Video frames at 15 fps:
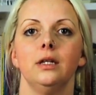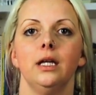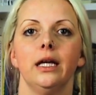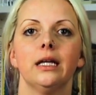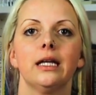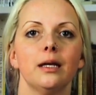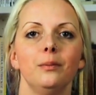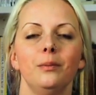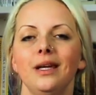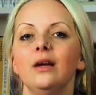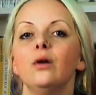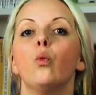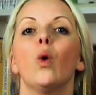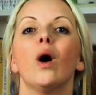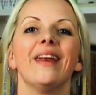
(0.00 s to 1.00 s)
it can be
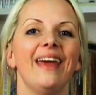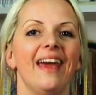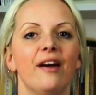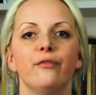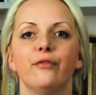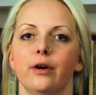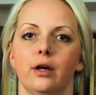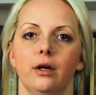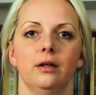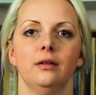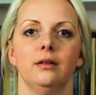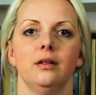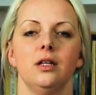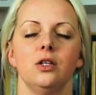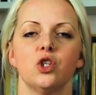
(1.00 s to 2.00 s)
whatever.
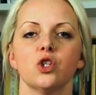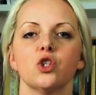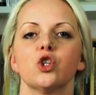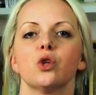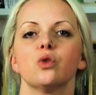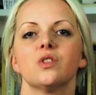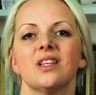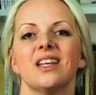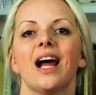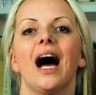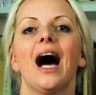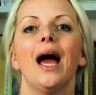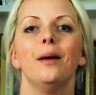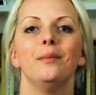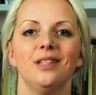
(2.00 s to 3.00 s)
It just shows that
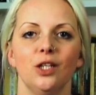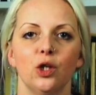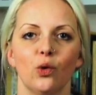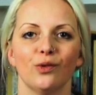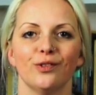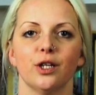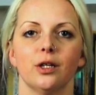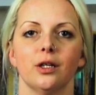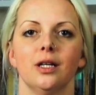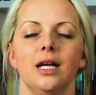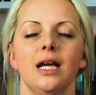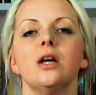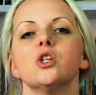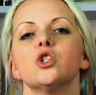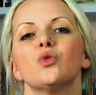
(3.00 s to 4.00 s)
I am the owner.
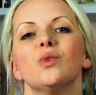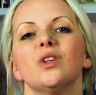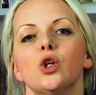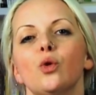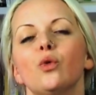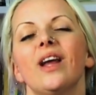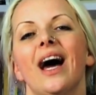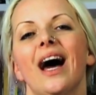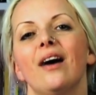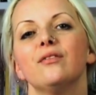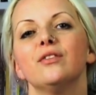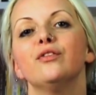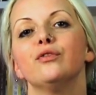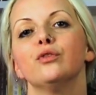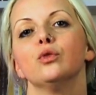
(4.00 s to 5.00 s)
So we don't have
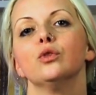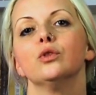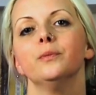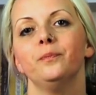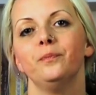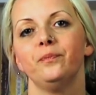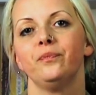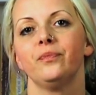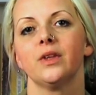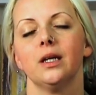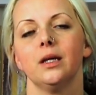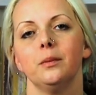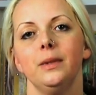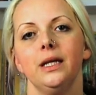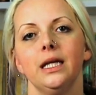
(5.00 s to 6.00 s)
the full
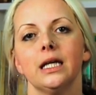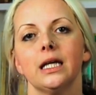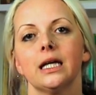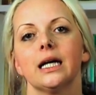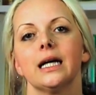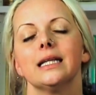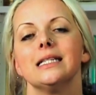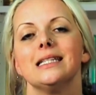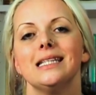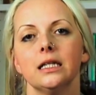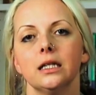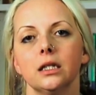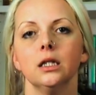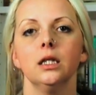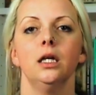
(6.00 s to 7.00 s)
meaning
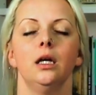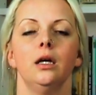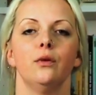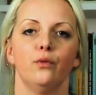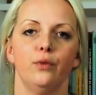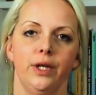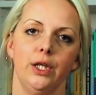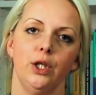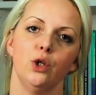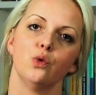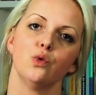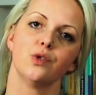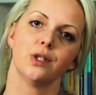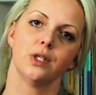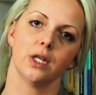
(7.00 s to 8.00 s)
until we
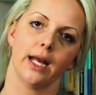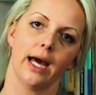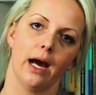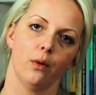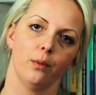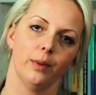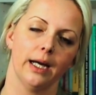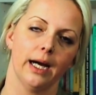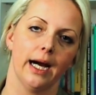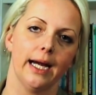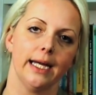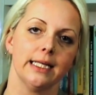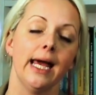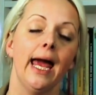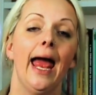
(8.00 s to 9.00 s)
use the noun
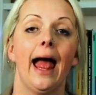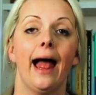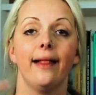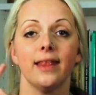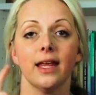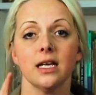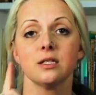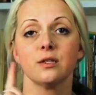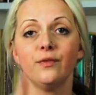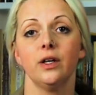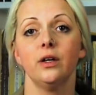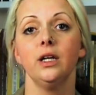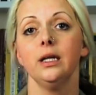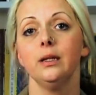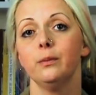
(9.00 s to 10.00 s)
behind. And that is
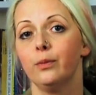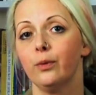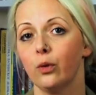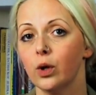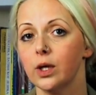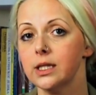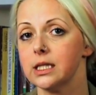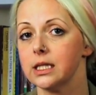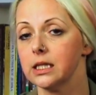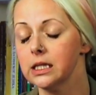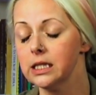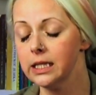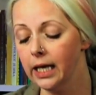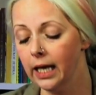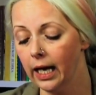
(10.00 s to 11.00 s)
very
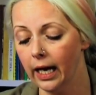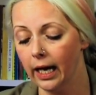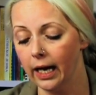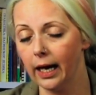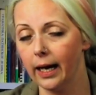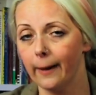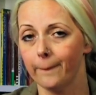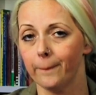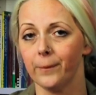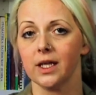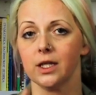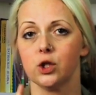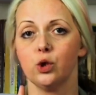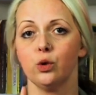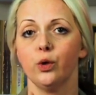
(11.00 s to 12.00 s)
important
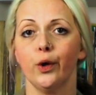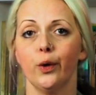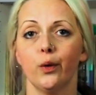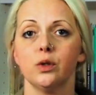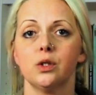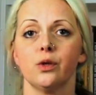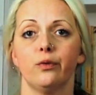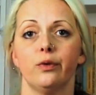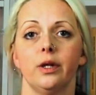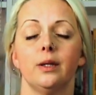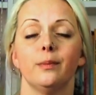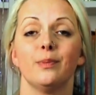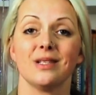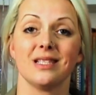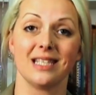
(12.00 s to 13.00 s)
to note with the
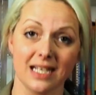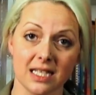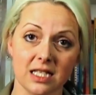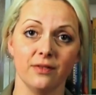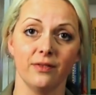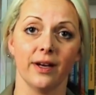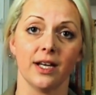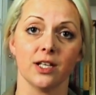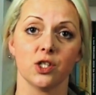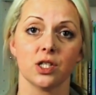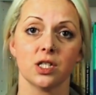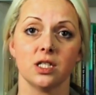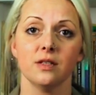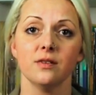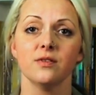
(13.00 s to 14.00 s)
possessive
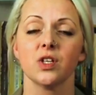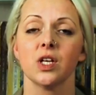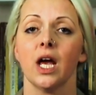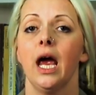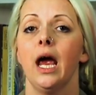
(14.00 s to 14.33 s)
adjectives,